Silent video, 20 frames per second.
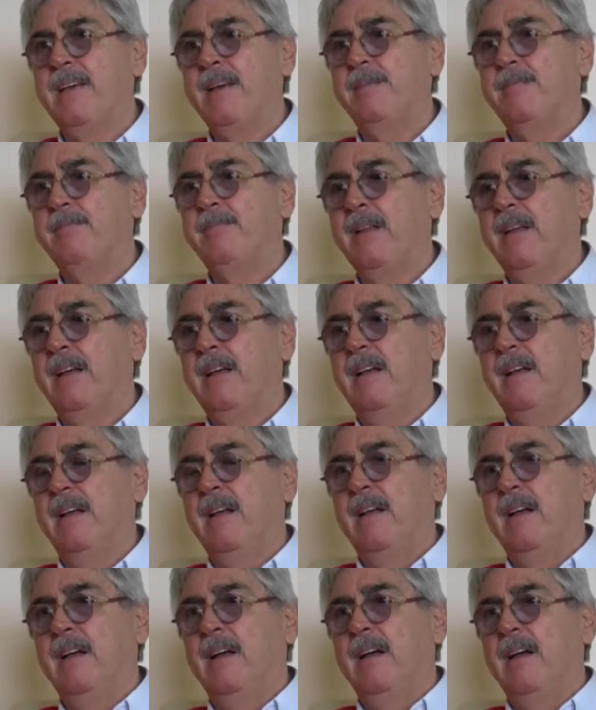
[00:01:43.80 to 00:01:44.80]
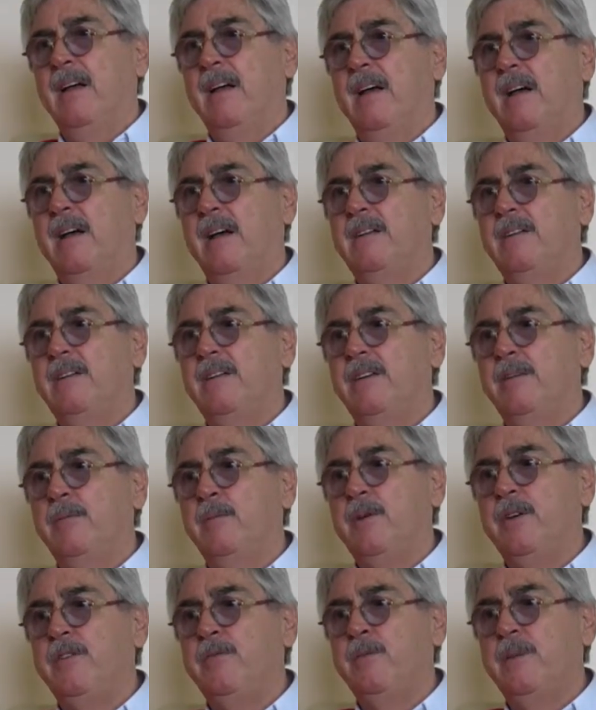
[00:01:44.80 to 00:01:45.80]
Yeah. And
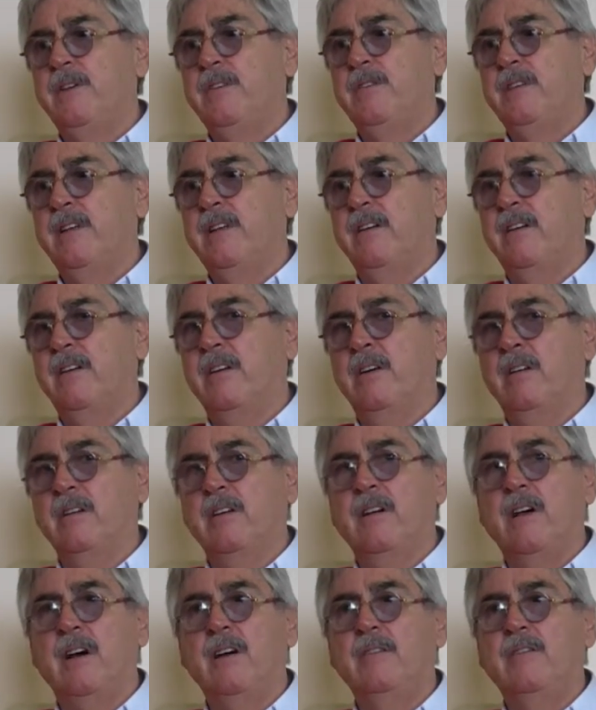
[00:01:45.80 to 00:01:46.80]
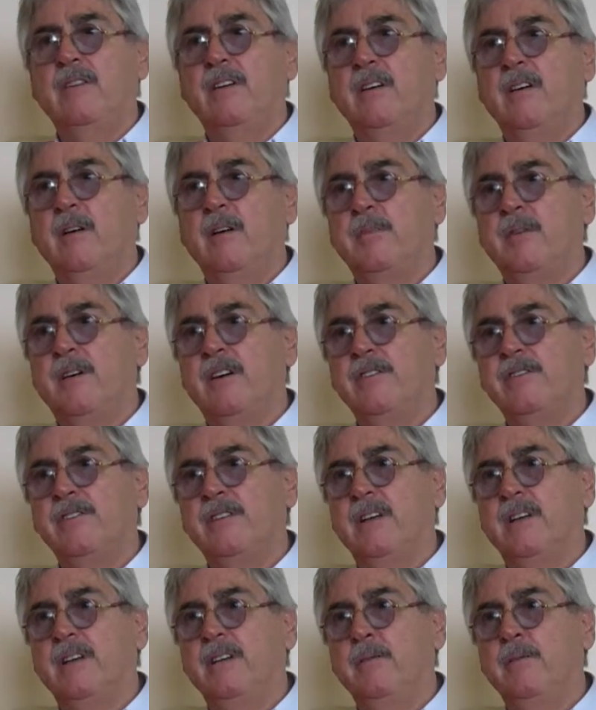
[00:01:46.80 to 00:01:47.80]
they are on a covert
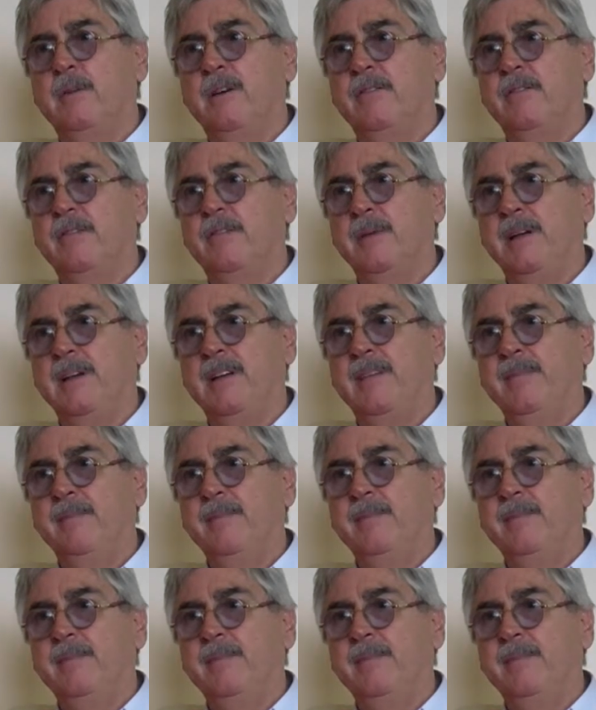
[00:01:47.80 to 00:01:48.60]
operation. They only work for me.